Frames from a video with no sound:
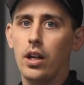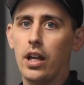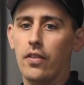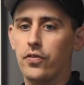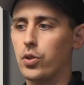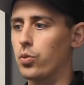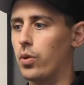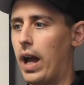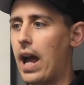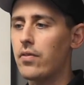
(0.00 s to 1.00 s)
if
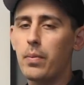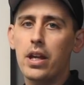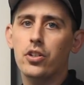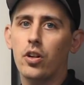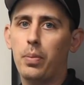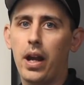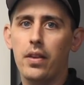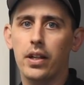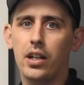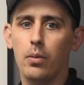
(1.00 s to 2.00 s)
you have a major
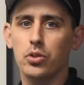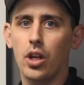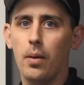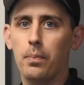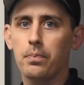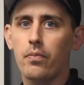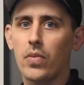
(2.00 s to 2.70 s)
repair that comes up,